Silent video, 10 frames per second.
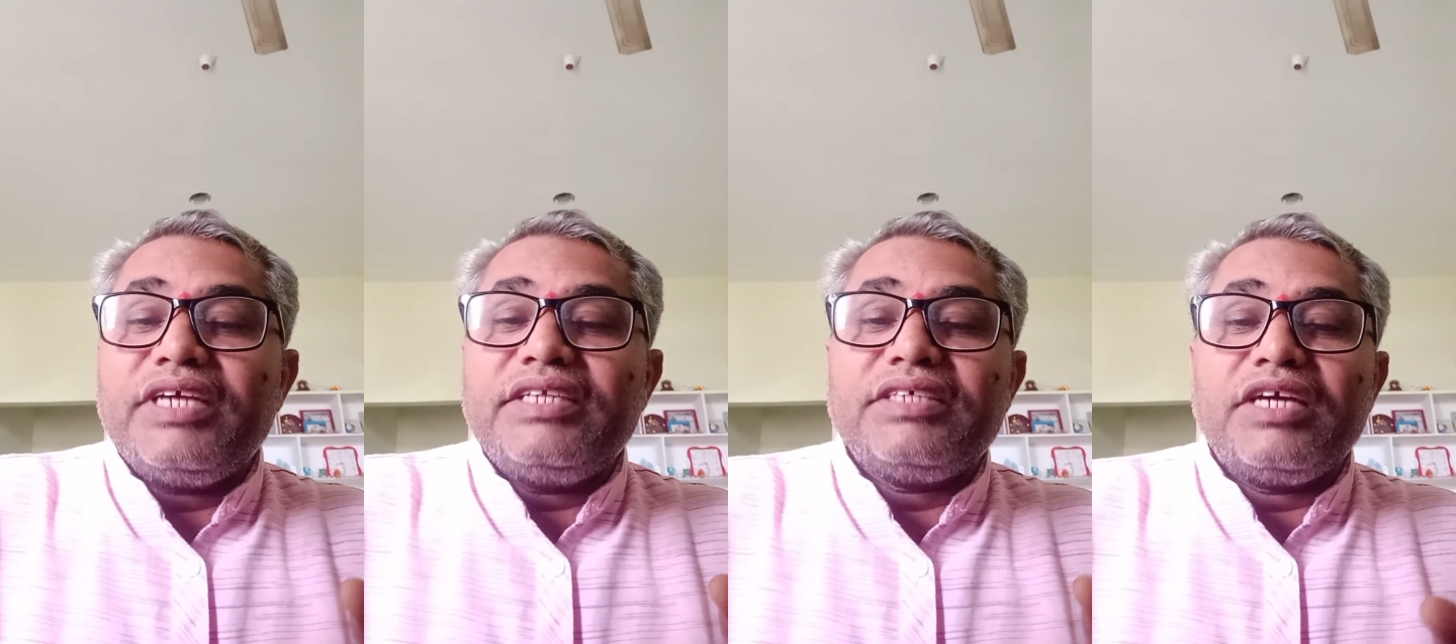
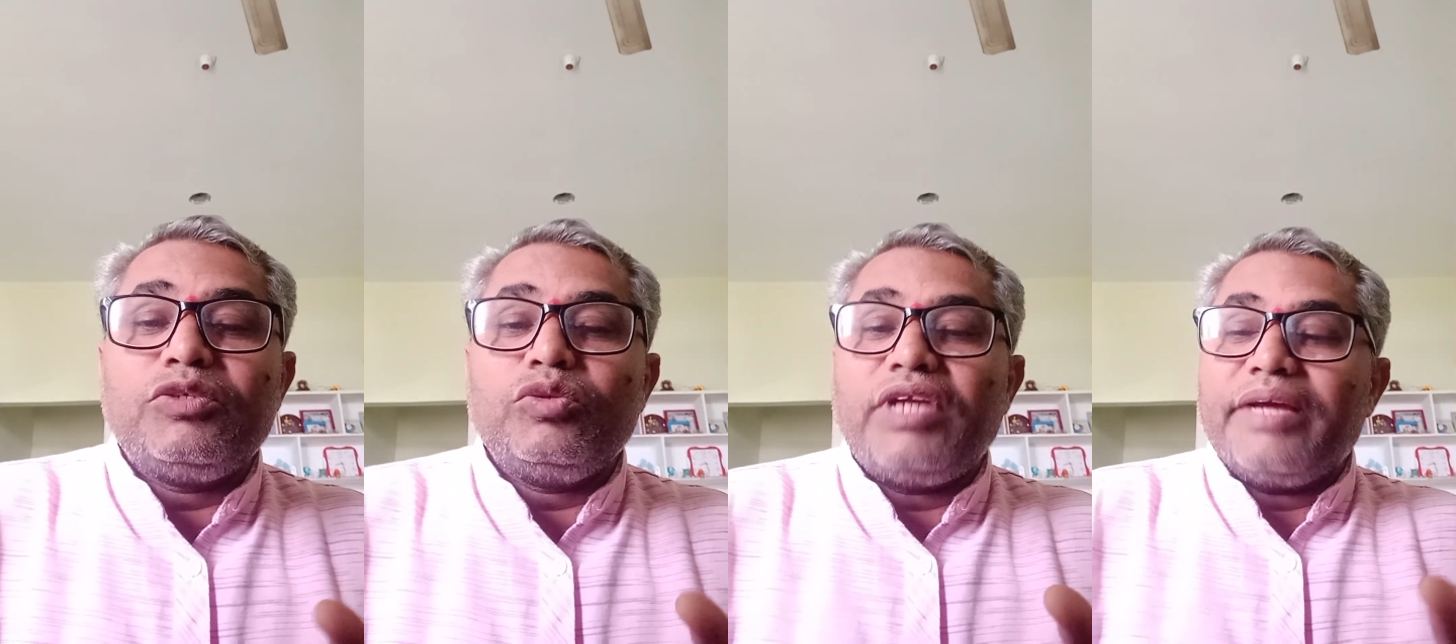are
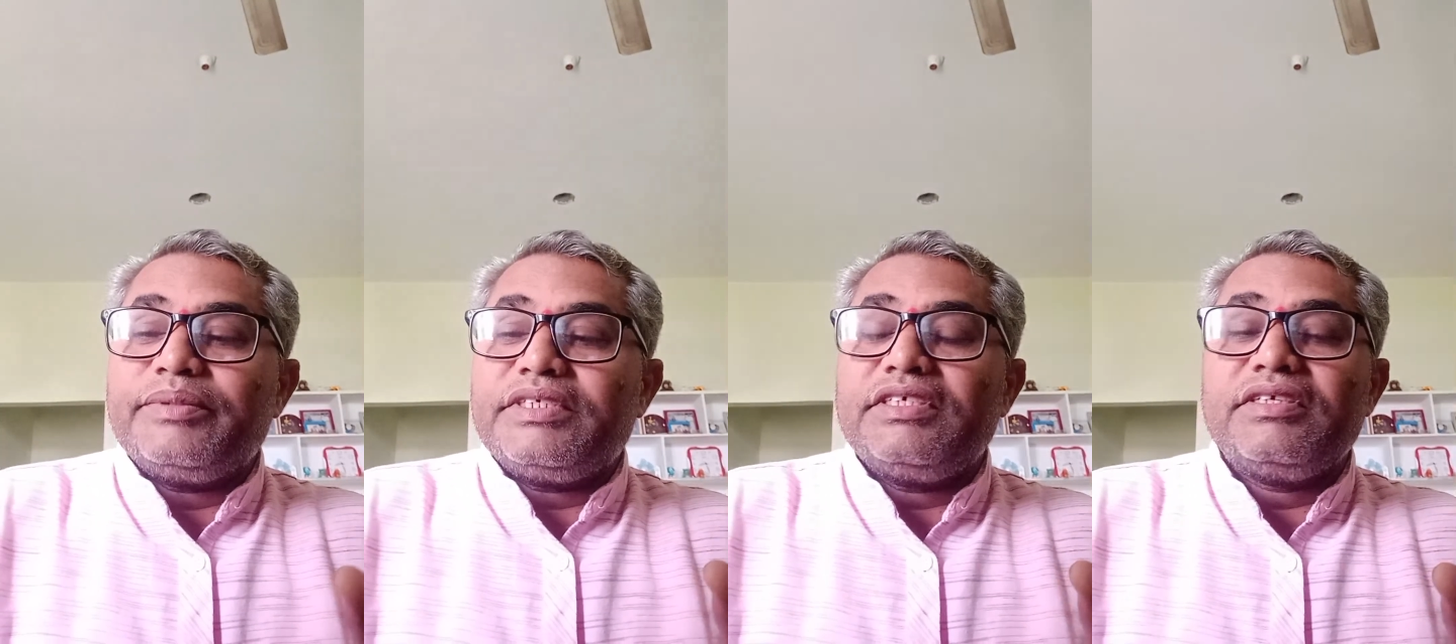two
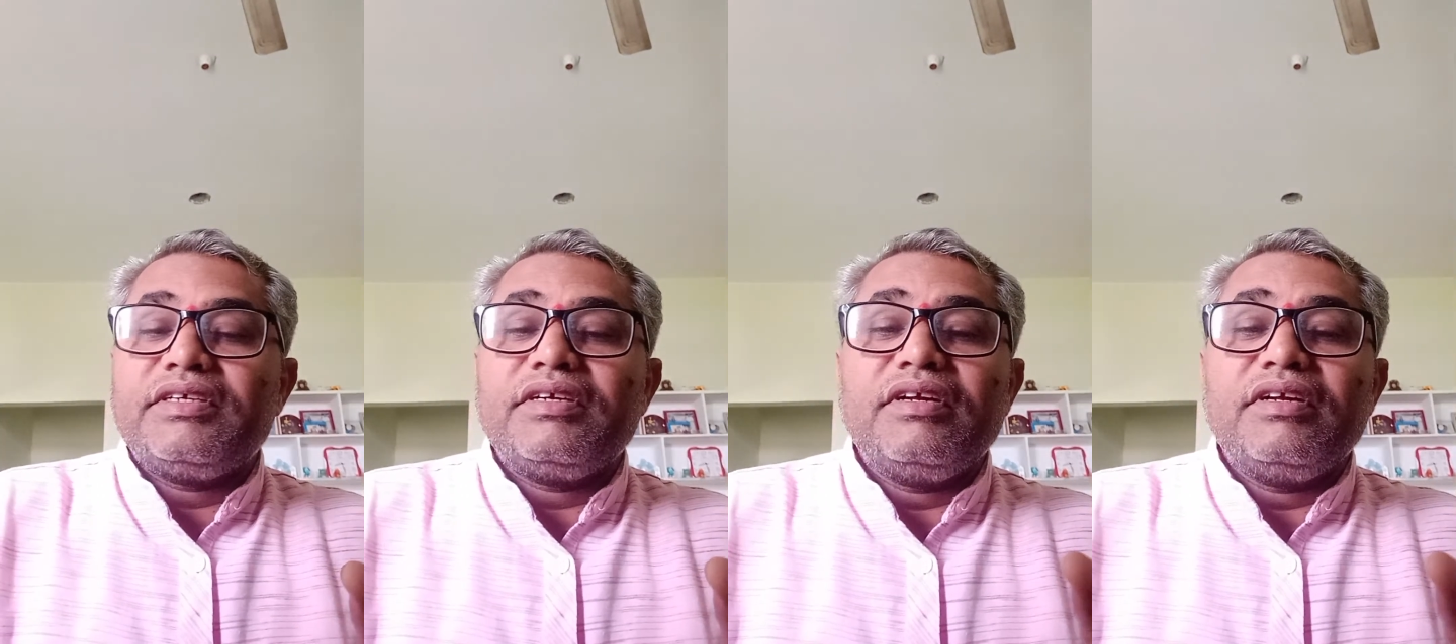types: